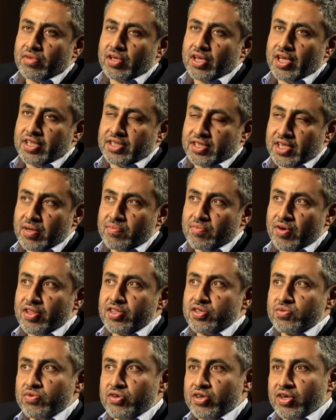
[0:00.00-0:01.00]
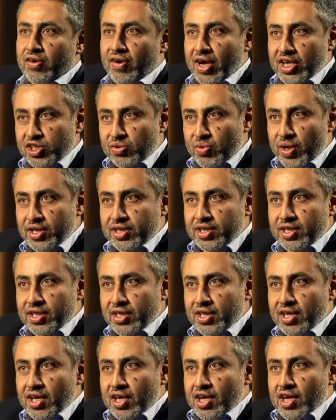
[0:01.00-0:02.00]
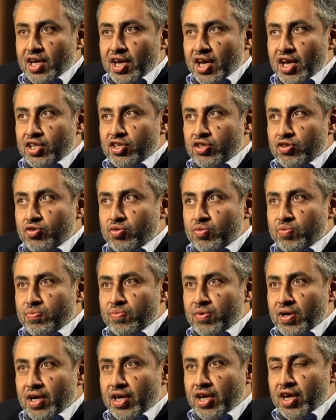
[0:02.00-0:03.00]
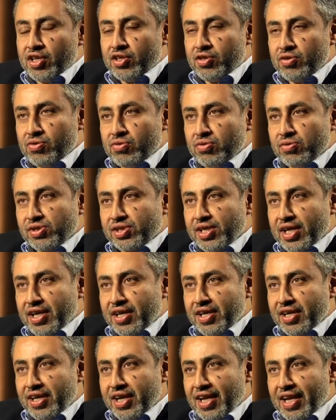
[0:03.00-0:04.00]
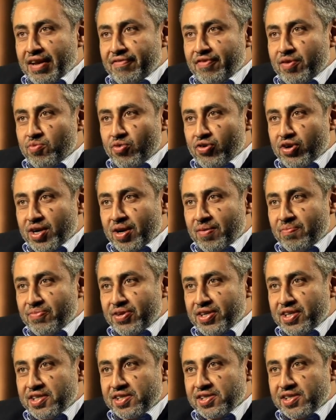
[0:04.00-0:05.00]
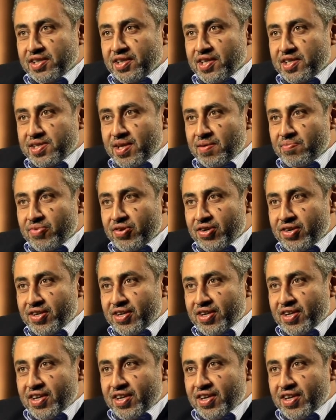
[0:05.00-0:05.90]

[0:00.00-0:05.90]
18 months. We're graduating a new 11 more companies in December,